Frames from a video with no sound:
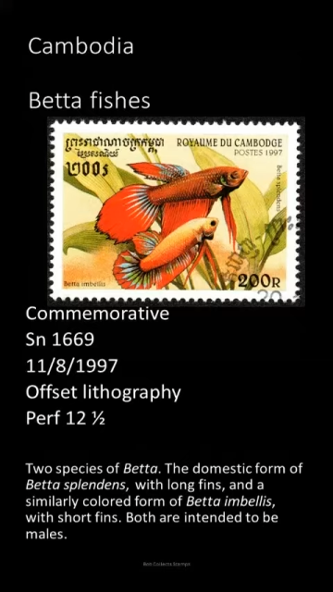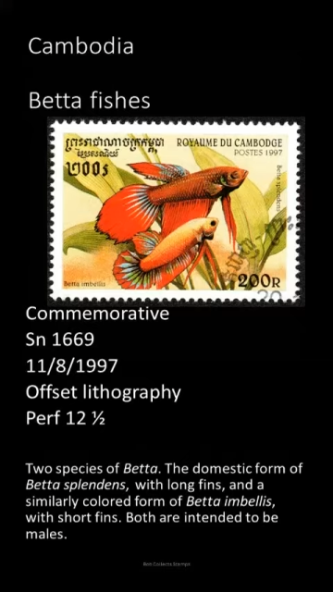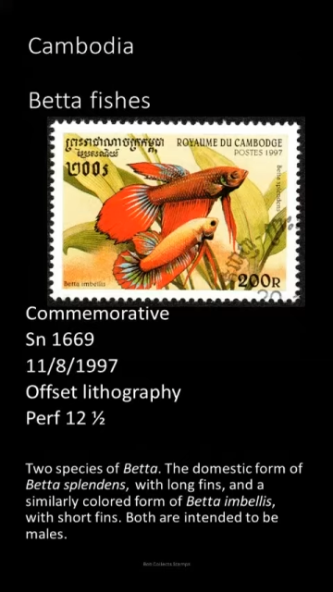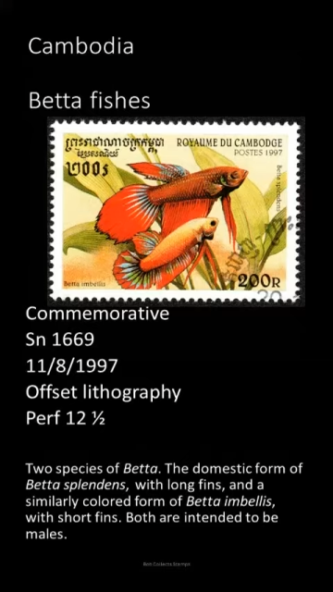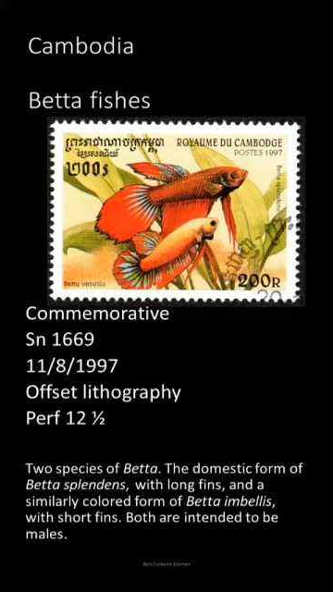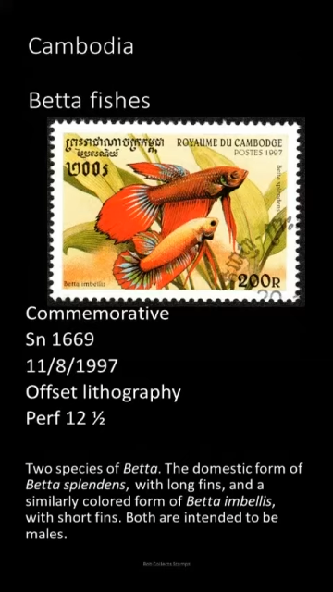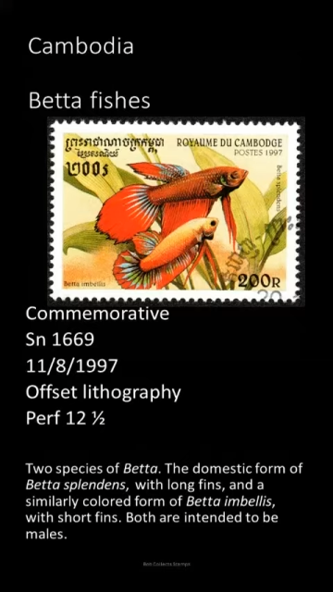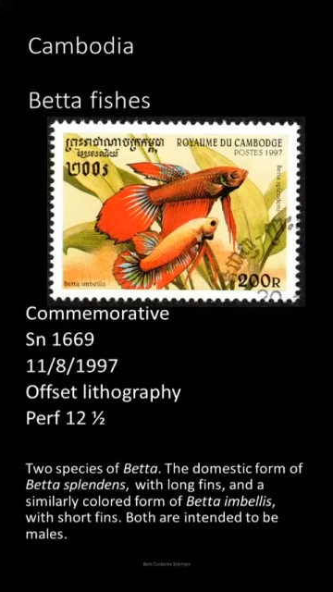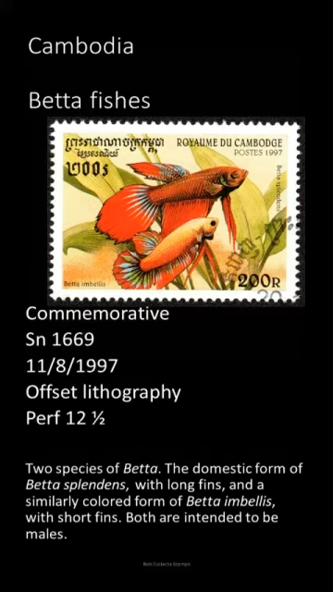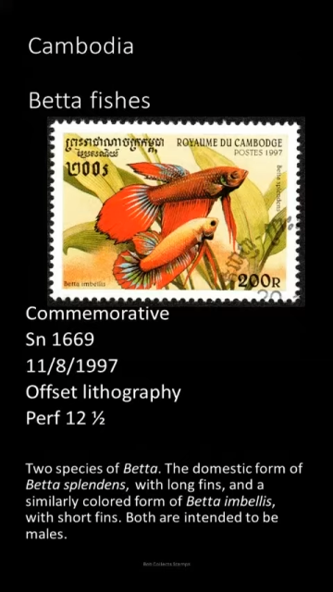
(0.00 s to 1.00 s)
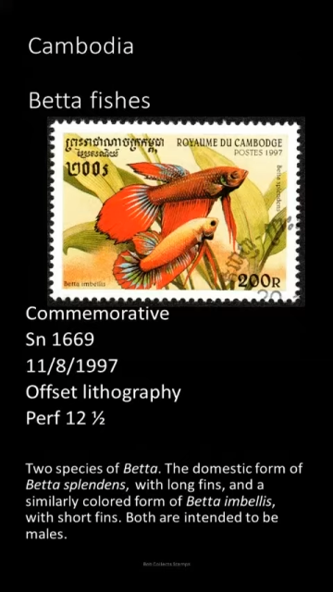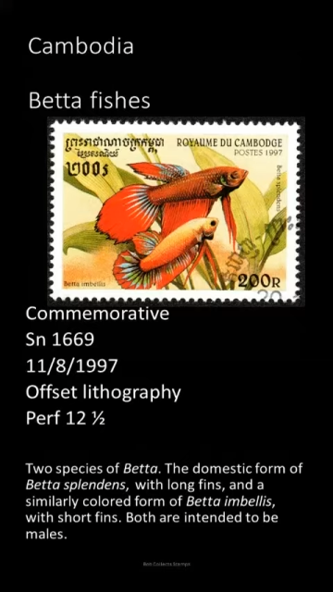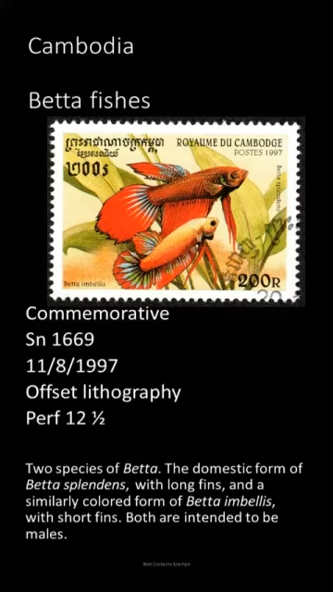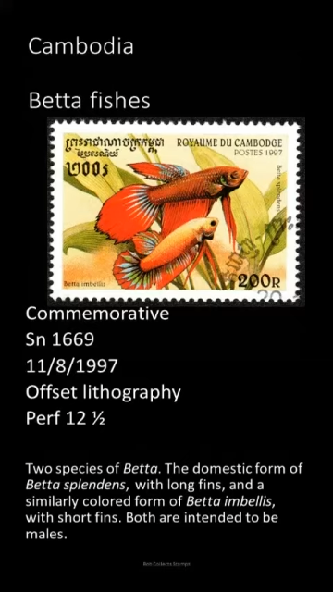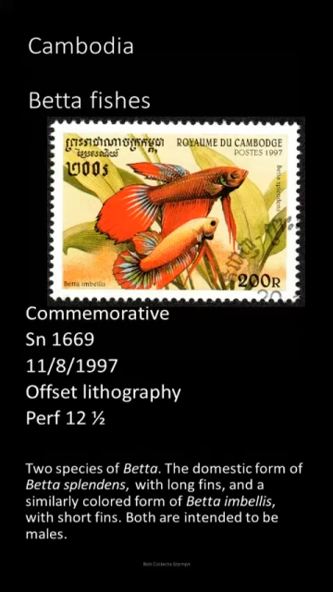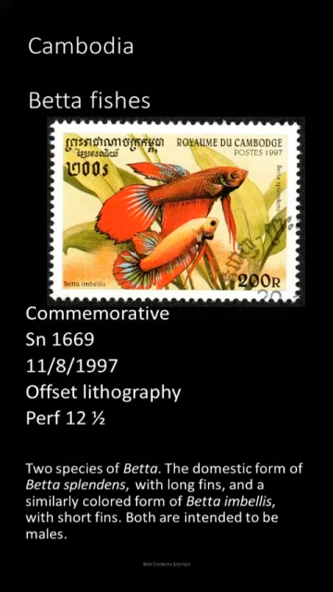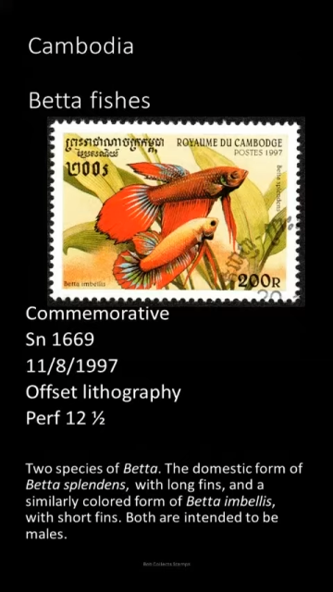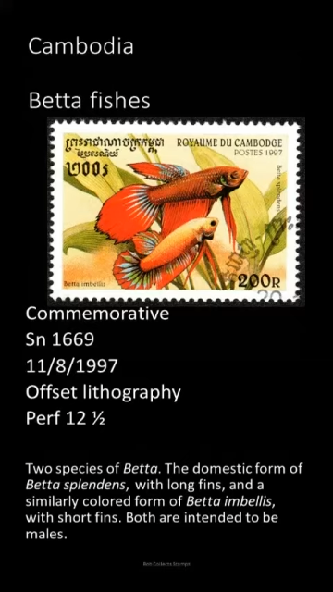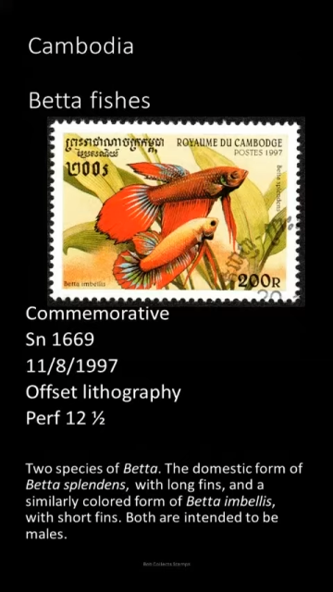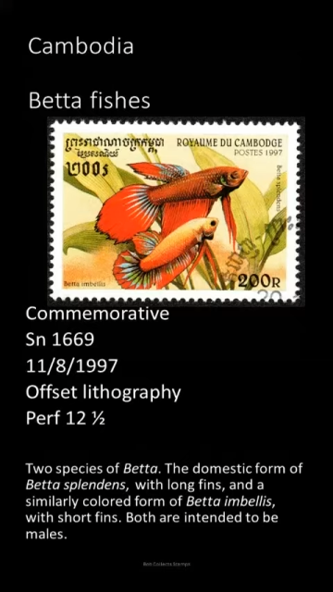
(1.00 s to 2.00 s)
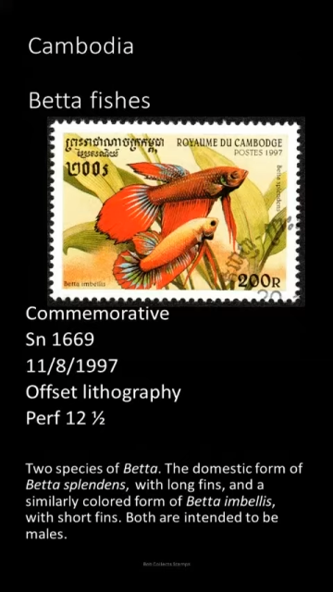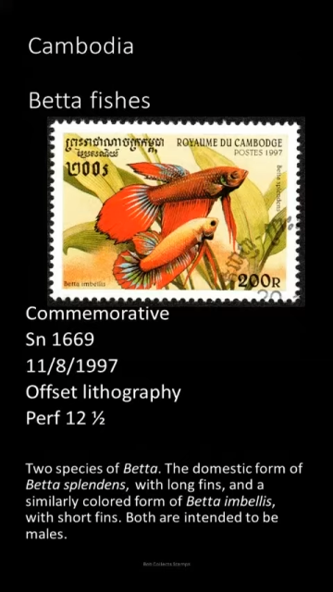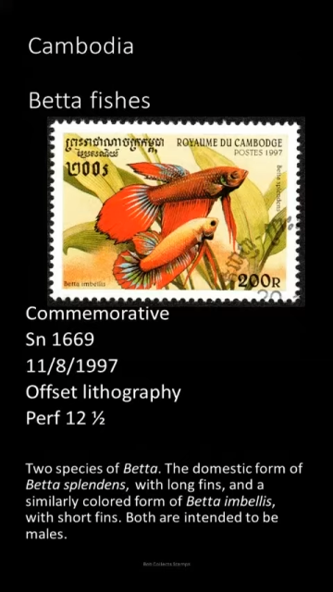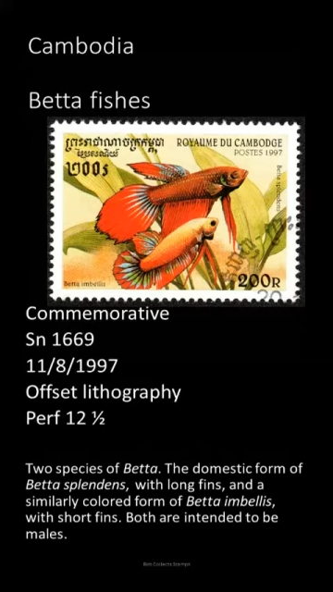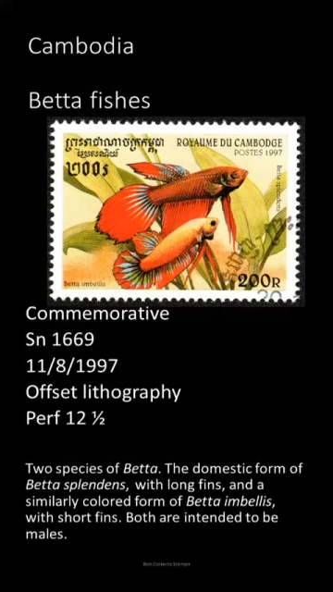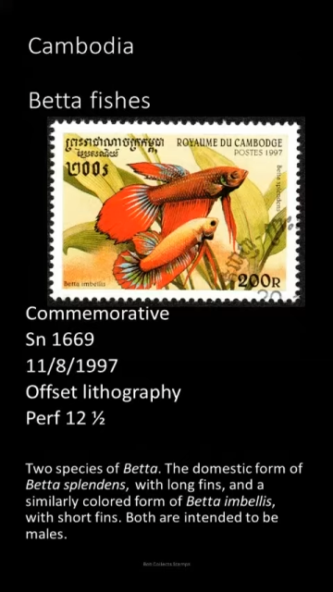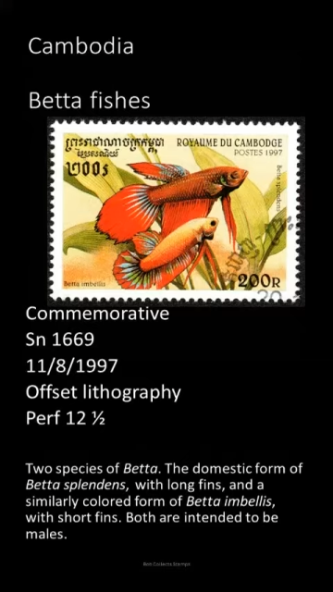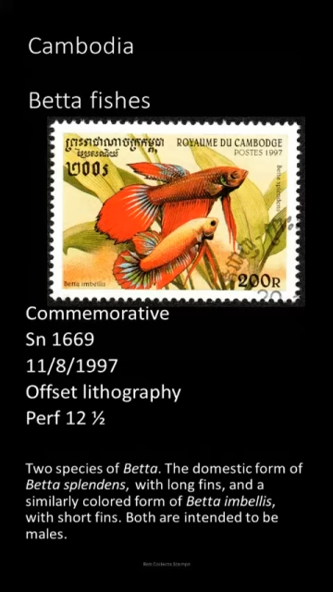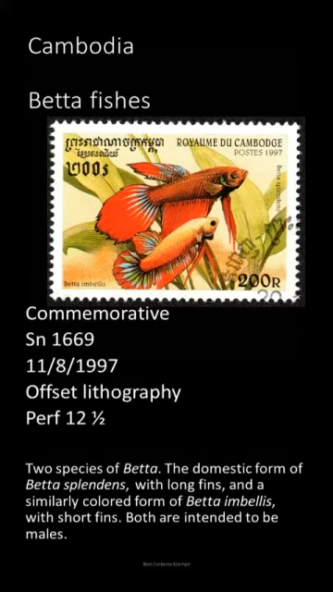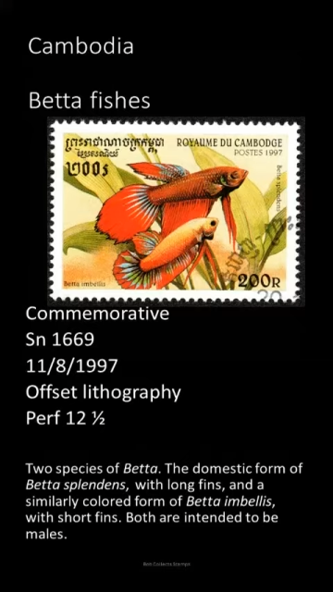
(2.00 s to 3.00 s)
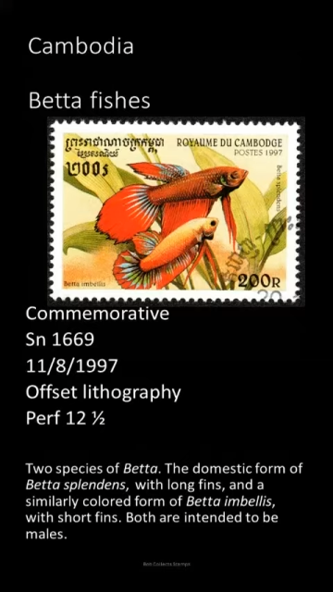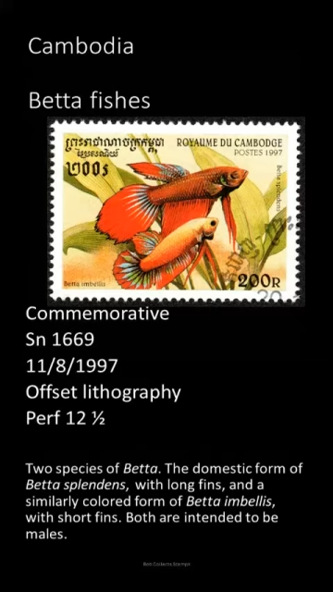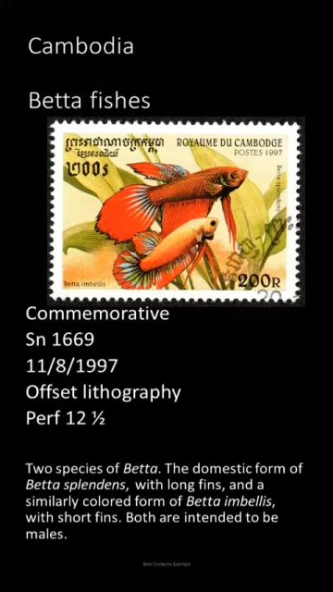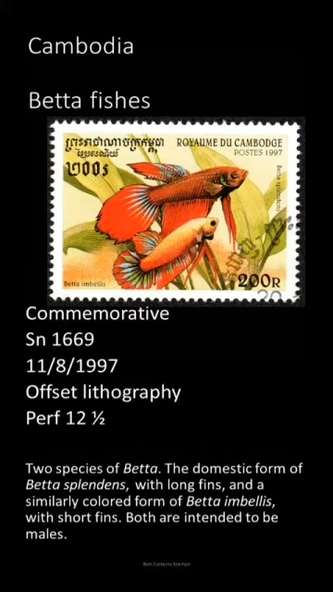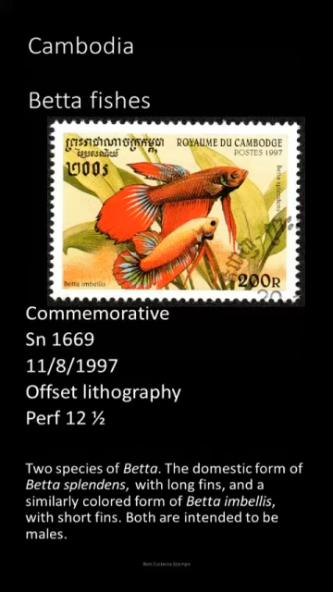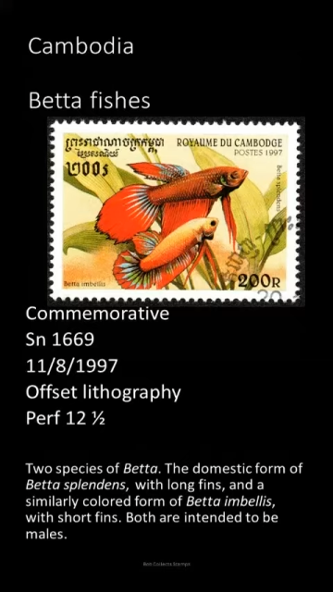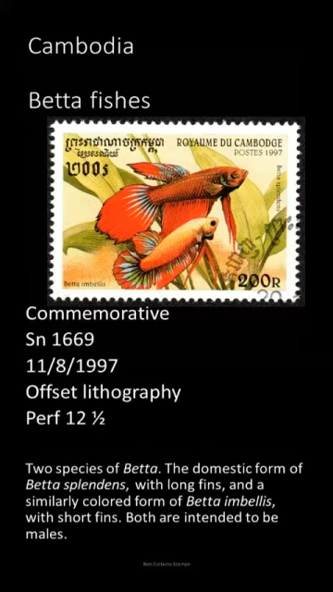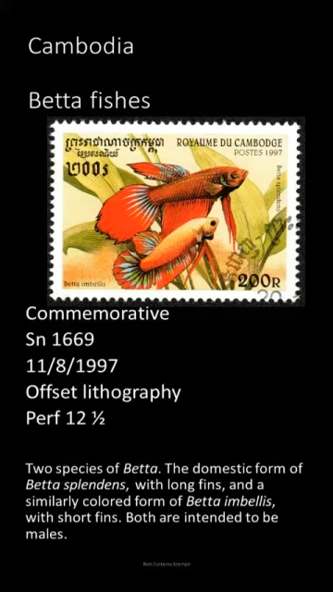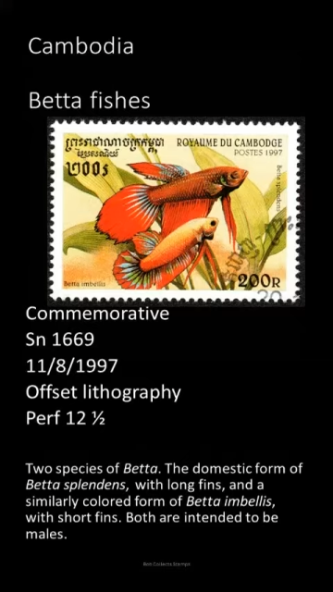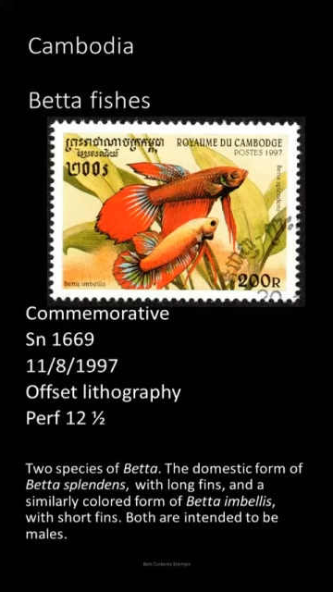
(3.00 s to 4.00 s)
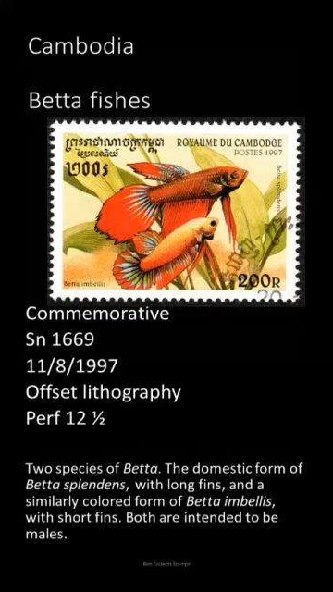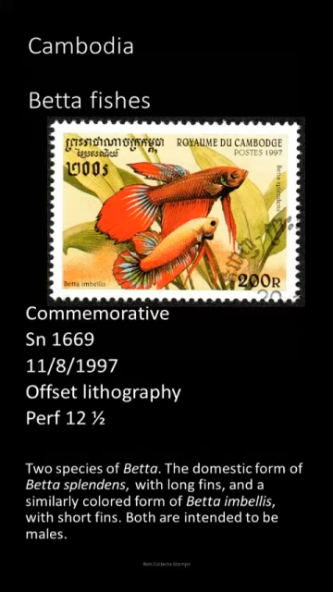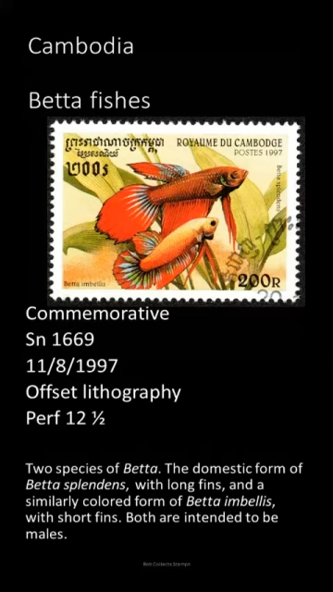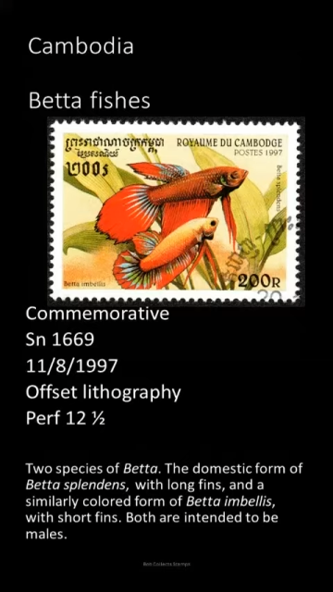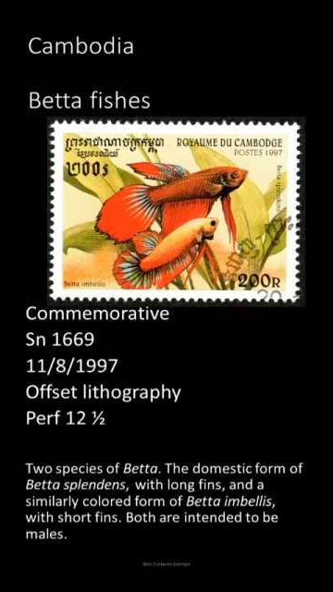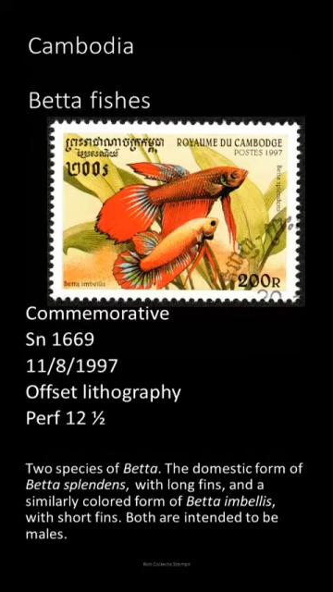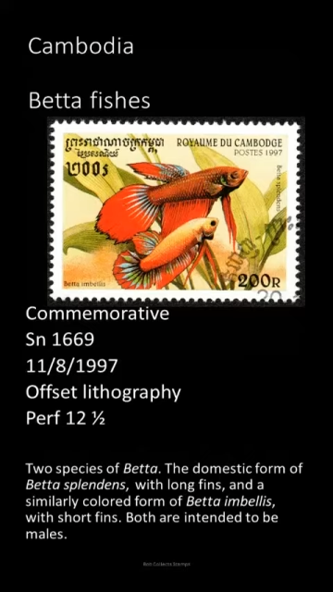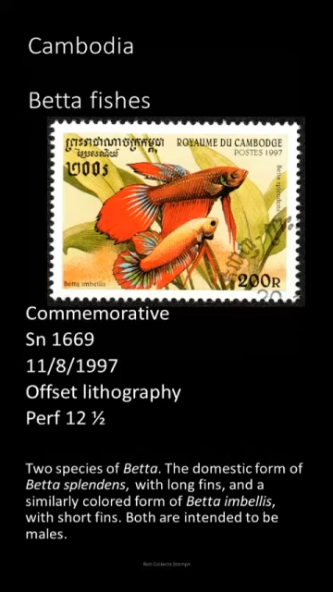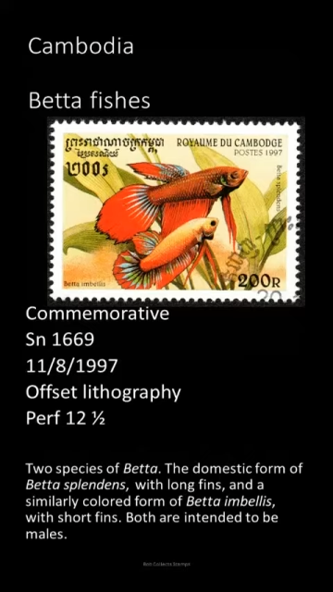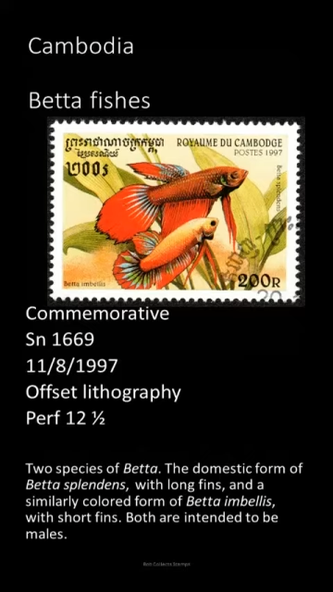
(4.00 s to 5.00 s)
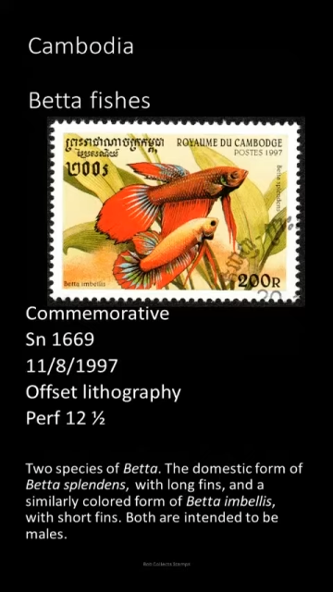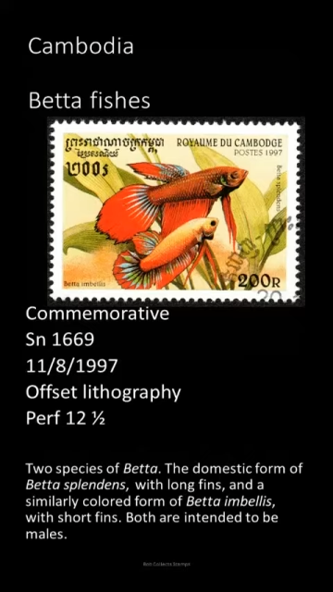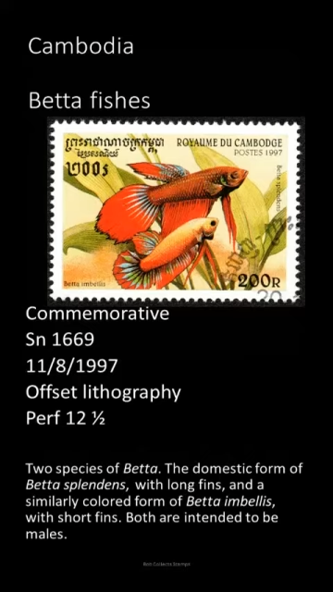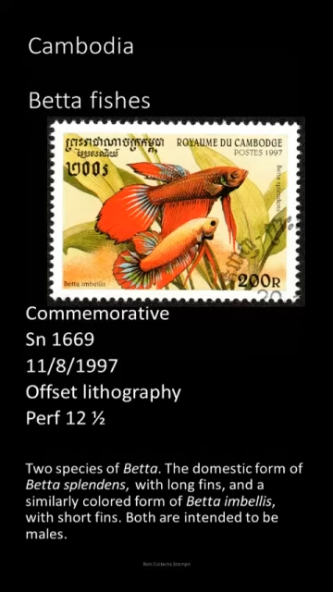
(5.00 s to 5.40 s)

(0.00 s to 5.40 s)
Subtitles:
(no speaker visible)